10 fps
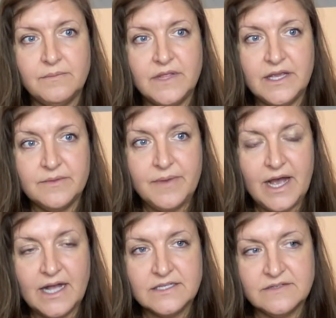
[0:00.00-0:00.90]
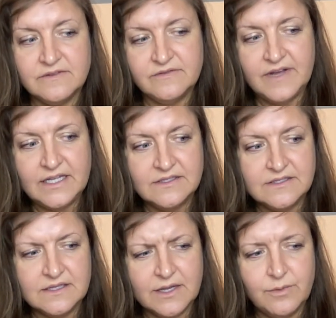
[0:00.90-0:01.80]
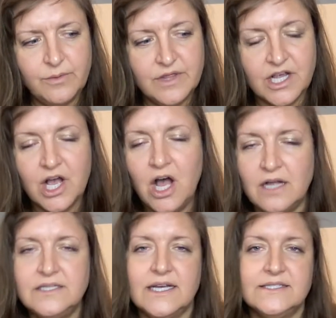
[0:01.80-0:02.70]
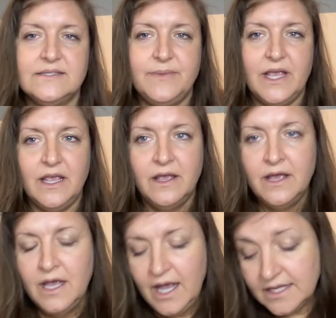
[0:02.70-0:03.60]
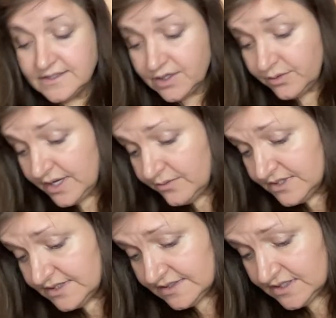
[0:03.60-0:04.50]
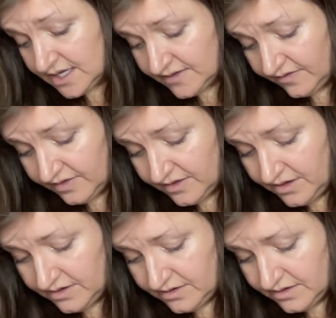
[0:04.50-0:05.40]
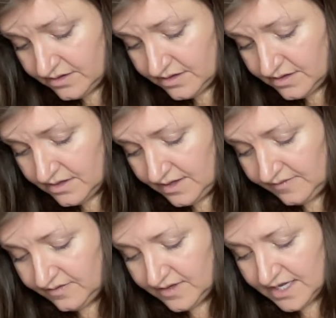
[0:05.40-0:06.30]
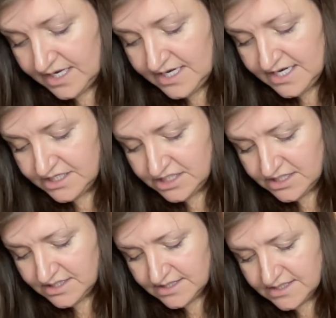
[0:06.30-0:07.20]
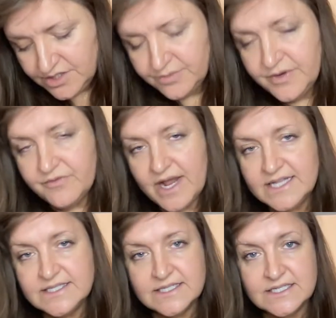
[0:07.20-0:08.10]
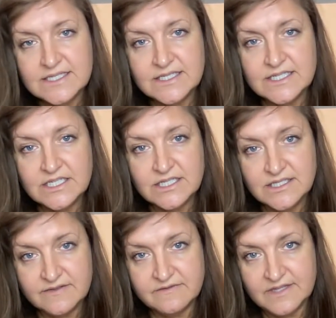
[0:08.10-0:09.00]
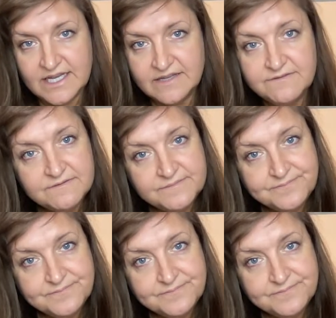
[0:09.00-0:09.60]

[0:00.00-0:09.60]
the impact of events, and like what would the context be? And so it's the conditions, it's human rights and conditions of life